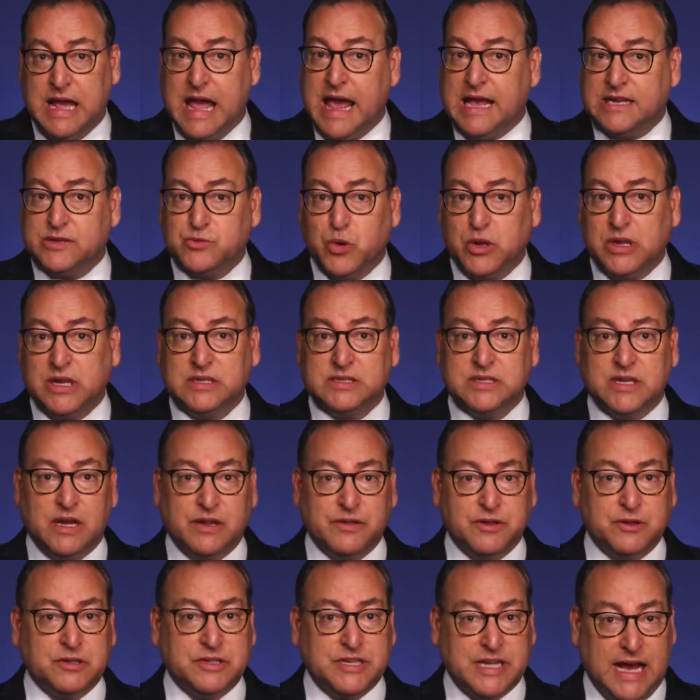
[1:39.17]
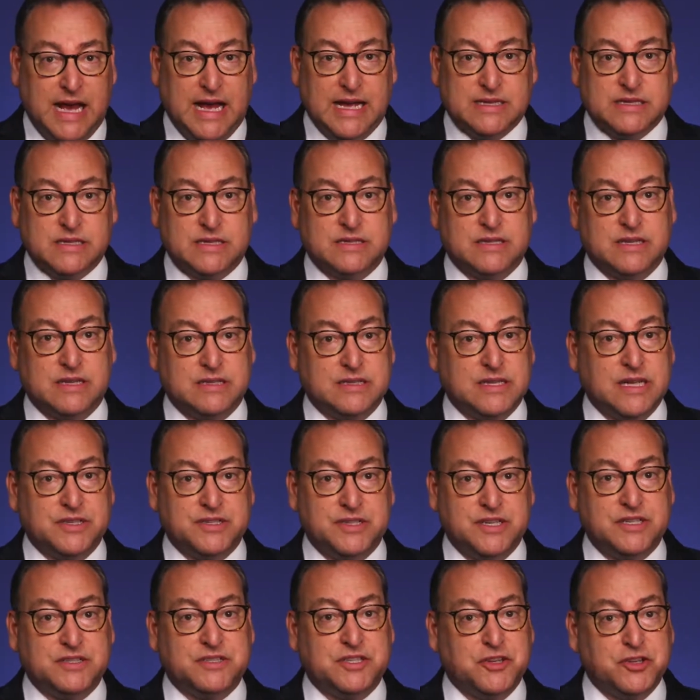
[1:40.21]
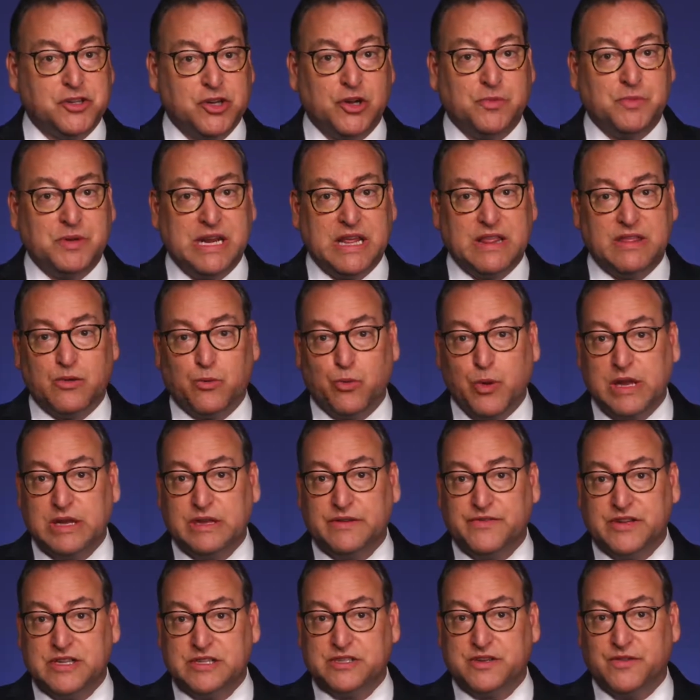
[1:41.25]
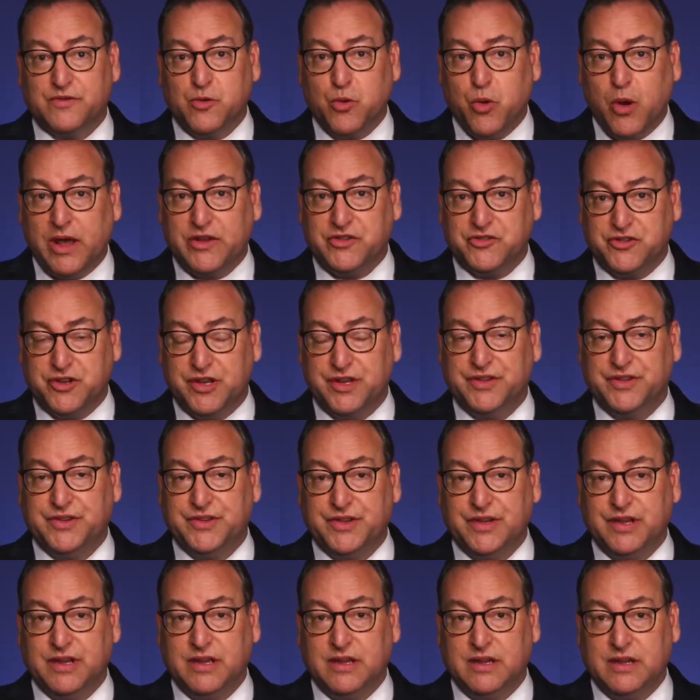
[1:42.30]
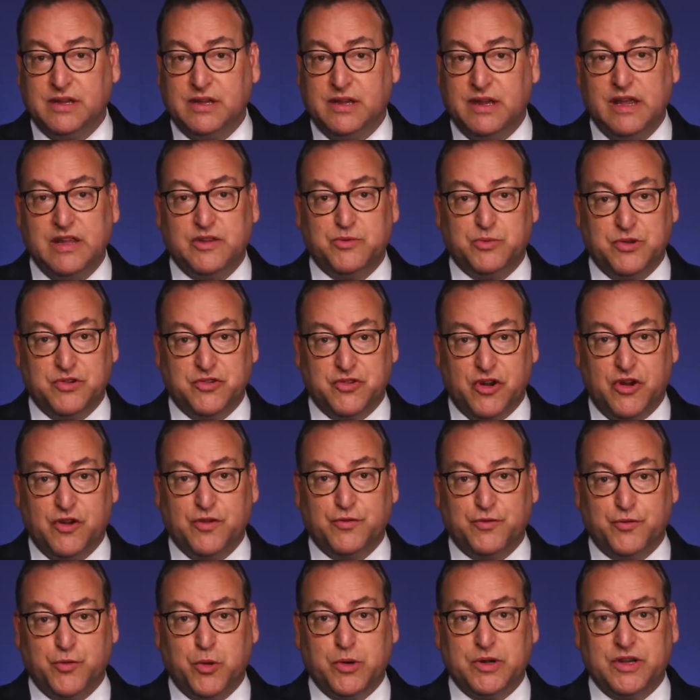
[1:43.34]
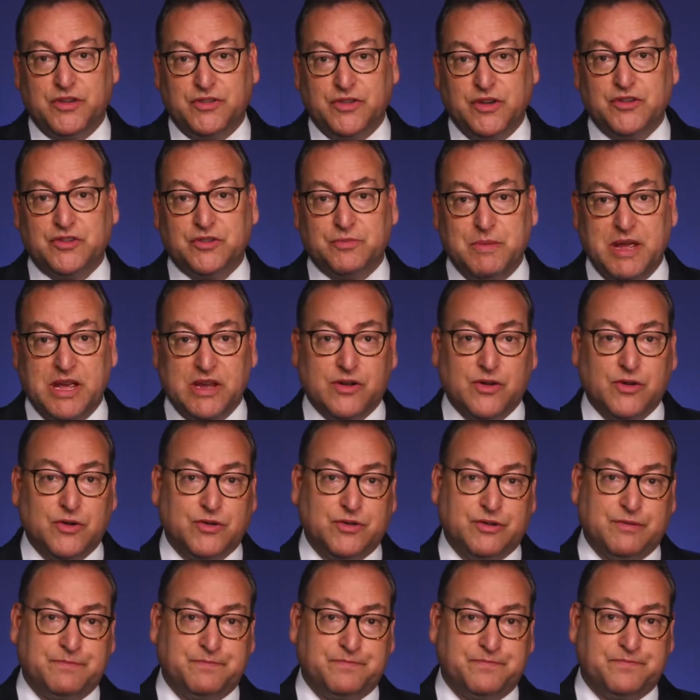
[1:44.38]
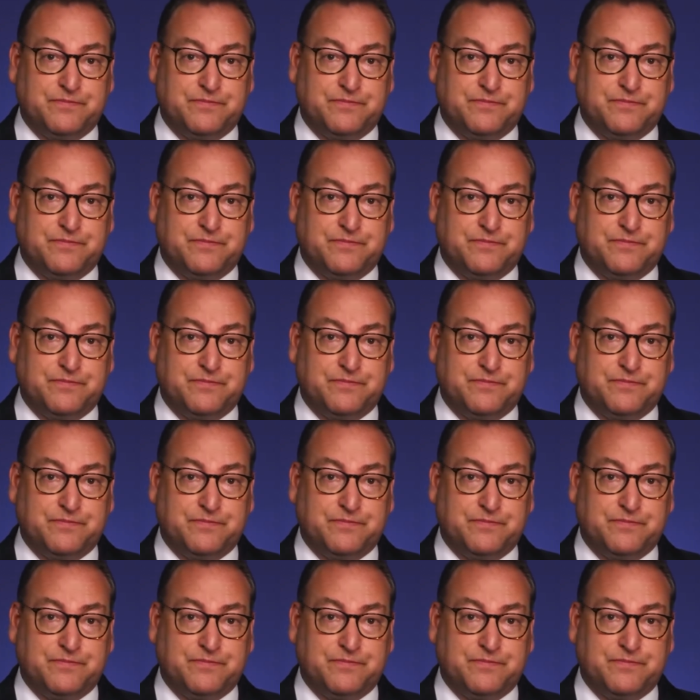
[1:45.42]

as well as other tasks such as determining the relevance of questions, is reserved for decision makers.